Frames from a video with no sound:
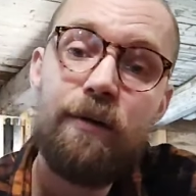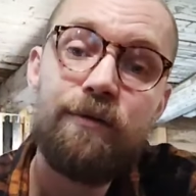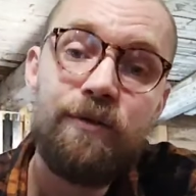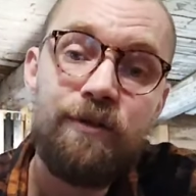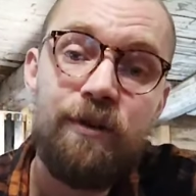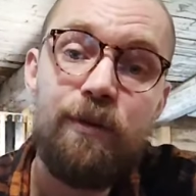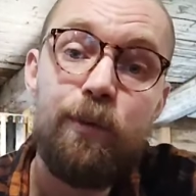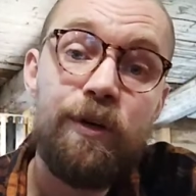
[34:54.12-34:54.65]
and
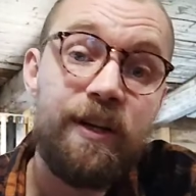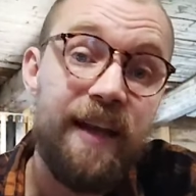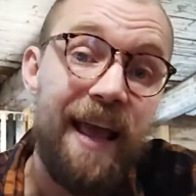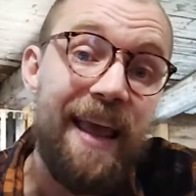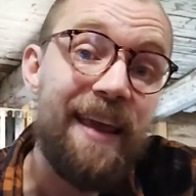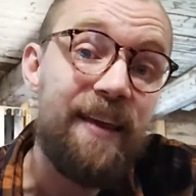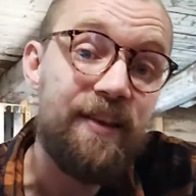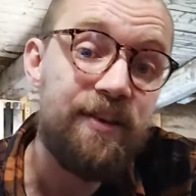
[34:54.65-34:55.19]
also so the wood
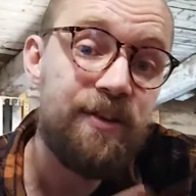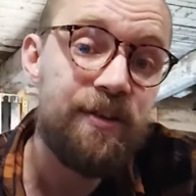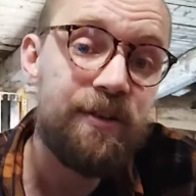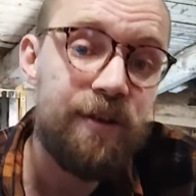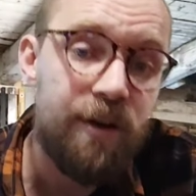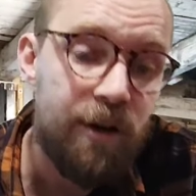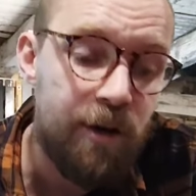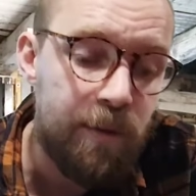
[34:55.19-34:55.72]
can
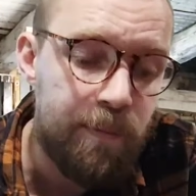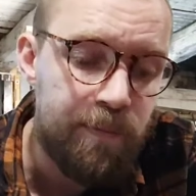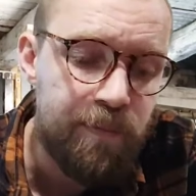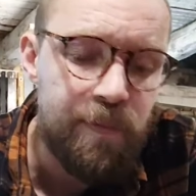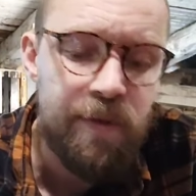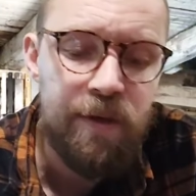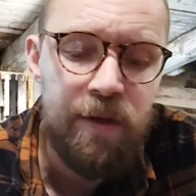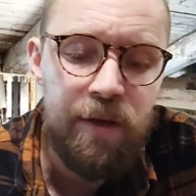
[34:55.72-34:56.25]
age.
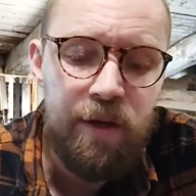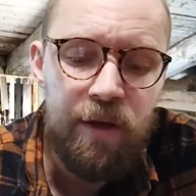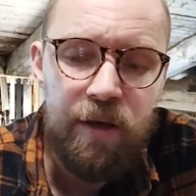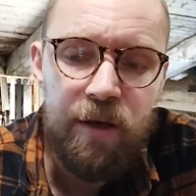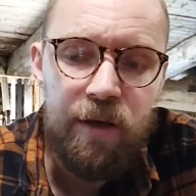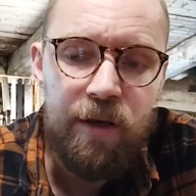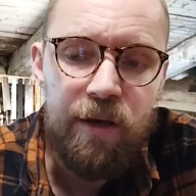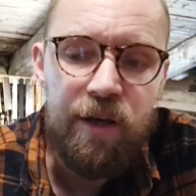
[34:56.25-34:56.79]

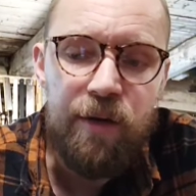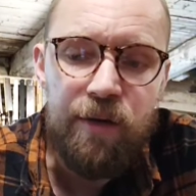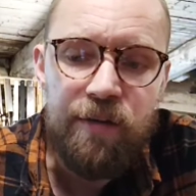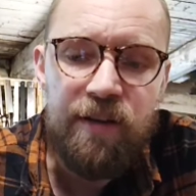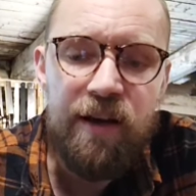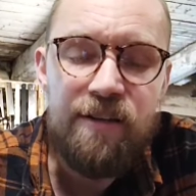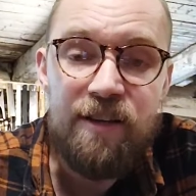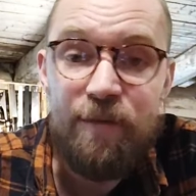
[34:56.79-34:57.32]
You
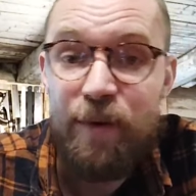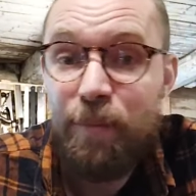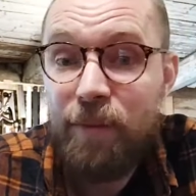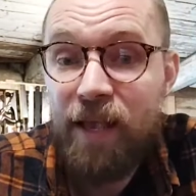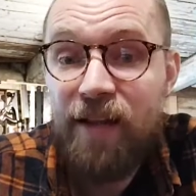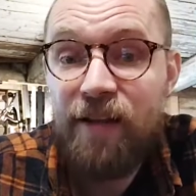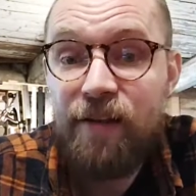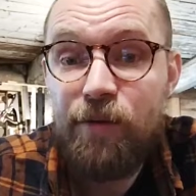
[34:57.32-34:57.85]
know, guitars that have
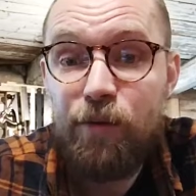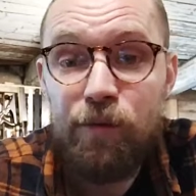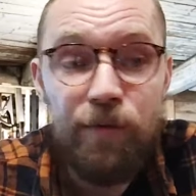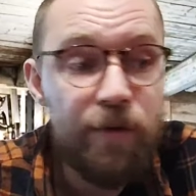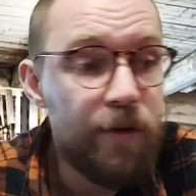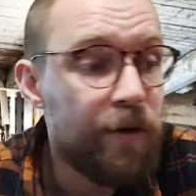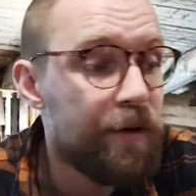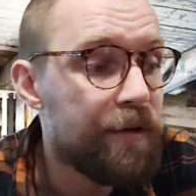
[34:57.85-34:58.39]
been played in an
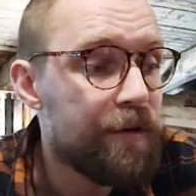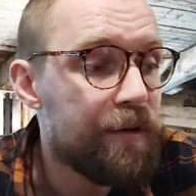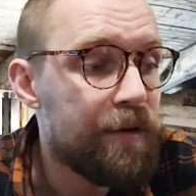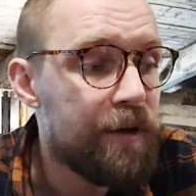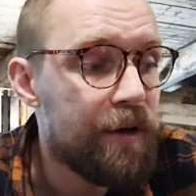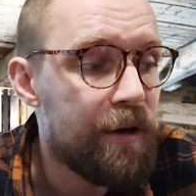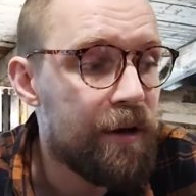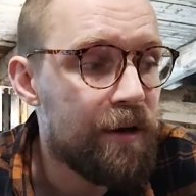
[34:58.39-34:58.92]
awful lot,
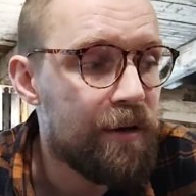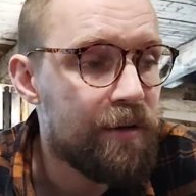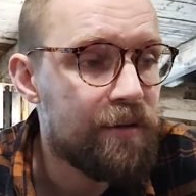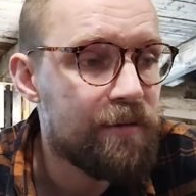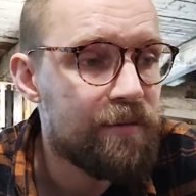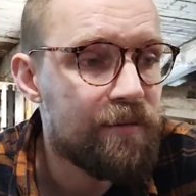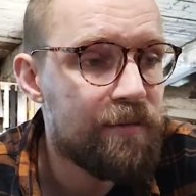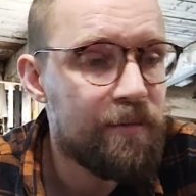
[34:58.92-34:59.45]

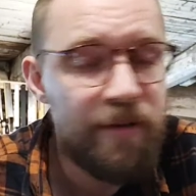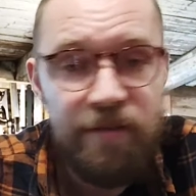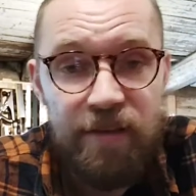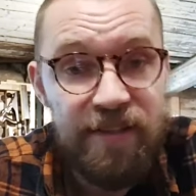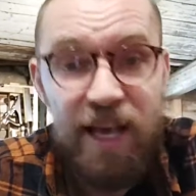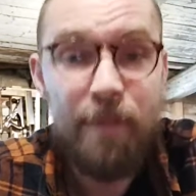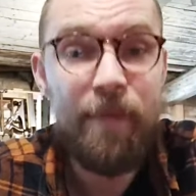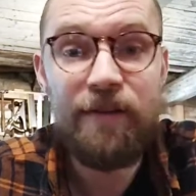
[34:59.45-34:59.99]

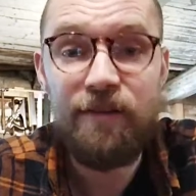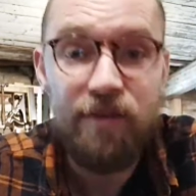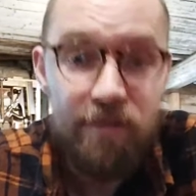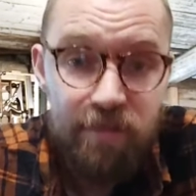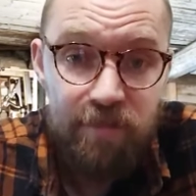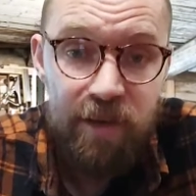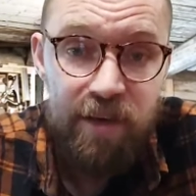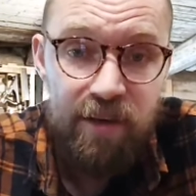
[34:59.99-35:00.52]
they sound
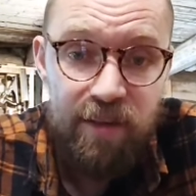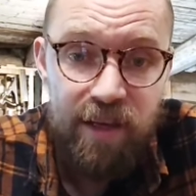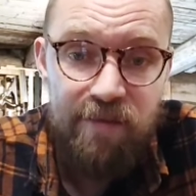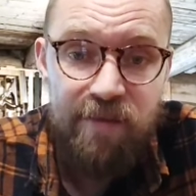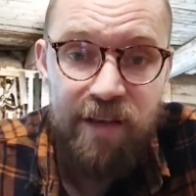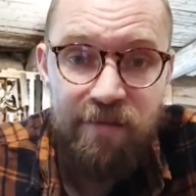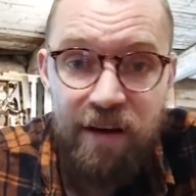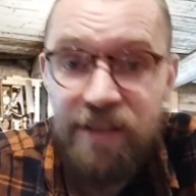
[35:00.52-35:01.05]
better. They
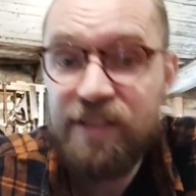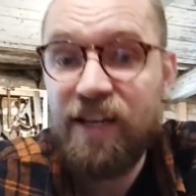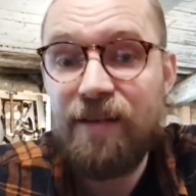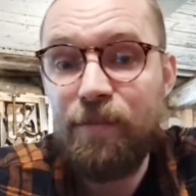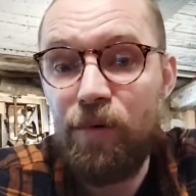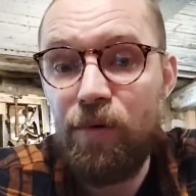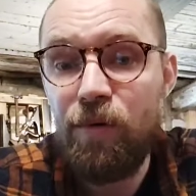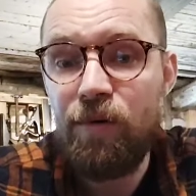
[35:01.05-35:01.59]

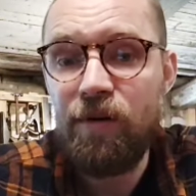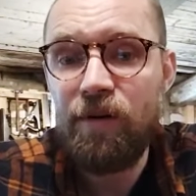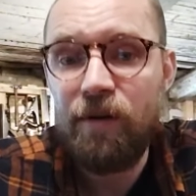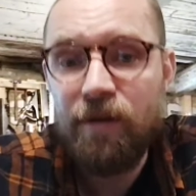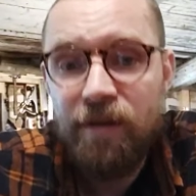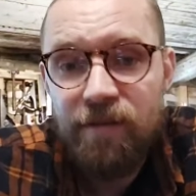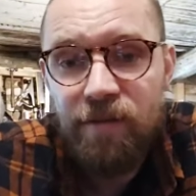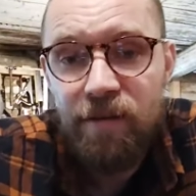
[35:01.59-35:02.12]
resonate more,
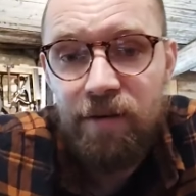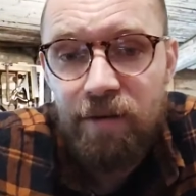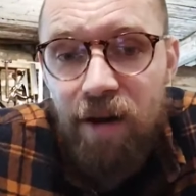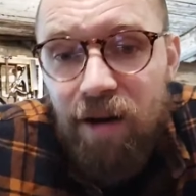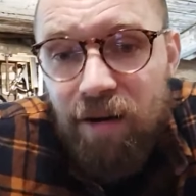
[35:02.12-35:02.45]
you know. And